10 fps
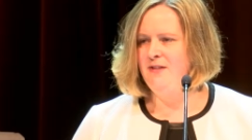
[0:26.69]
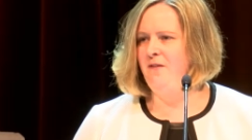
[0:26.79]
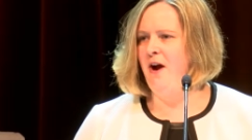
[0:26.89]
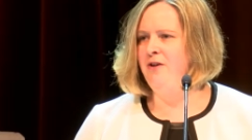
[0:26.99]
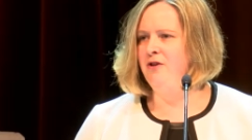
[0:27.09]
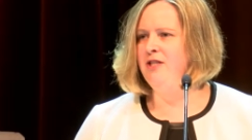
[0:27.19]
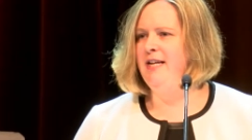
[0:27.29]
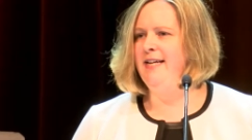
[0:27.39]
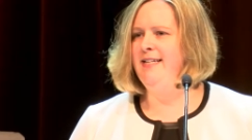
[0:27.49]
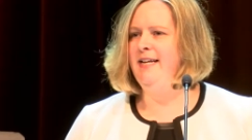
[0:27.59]
for
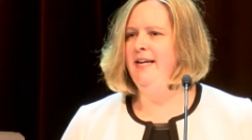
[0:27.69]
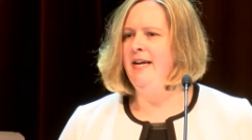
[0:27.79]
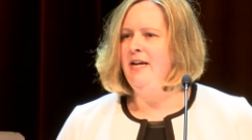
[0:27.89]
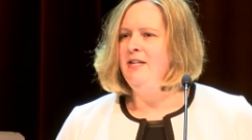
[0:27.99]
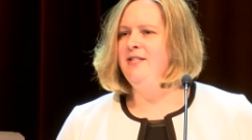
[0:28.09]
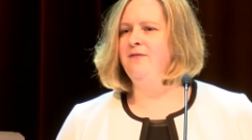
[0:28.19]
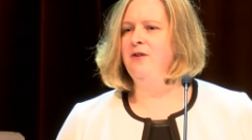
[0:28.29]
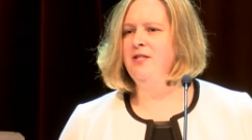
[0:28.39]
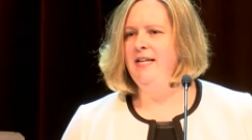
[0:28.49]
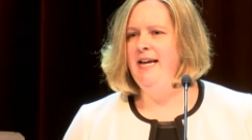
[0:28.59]
understanding
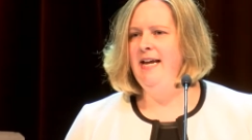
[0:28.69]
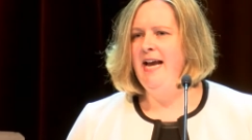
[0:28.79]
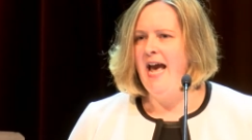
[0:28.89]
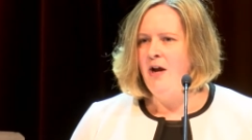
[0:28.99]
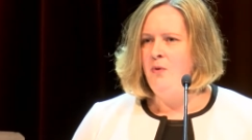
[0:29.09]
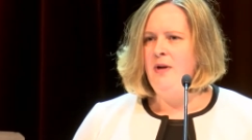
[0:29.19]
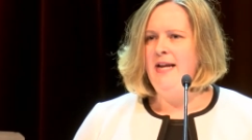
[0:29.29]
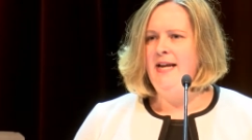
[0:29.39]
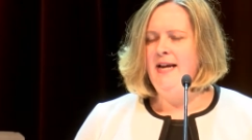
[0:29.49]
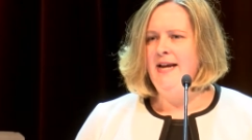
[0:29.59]
diversity,
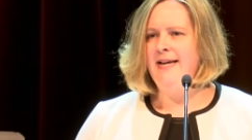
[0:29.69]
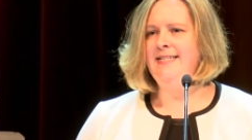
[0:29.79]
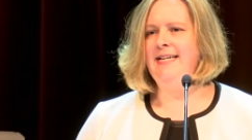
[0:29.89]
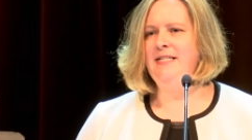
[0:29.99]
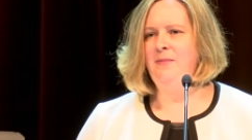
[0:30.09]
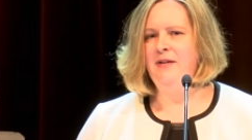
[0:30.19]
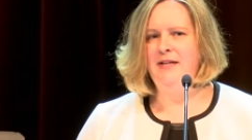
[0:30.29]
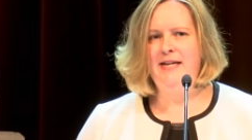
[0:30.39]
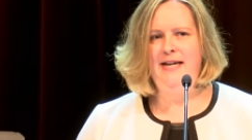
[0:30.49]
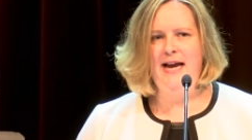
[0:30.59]
equity,
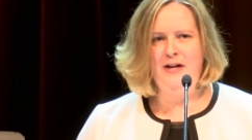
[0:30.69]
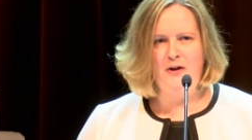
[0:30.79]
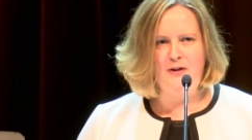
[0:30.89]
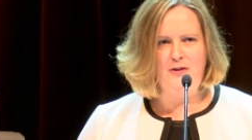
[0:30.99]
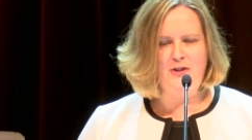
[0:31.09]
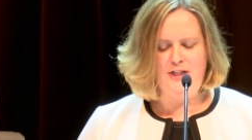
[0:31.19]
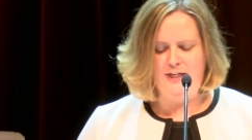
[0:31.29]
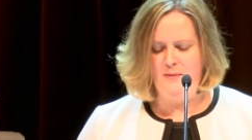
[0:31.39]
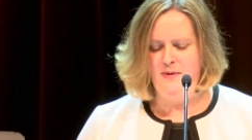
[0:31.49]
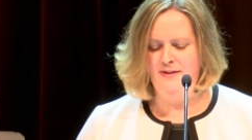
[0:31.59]
accessibility, and inclusion
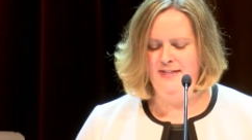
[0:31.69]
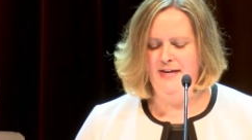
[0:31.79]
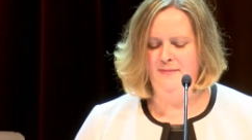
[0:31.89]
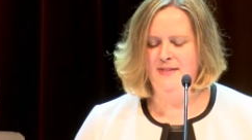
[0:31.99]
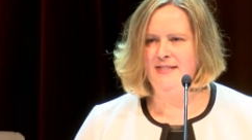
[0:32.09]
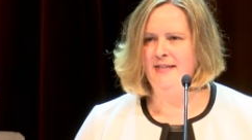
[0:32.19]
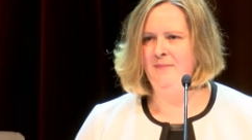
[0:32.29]
in museums.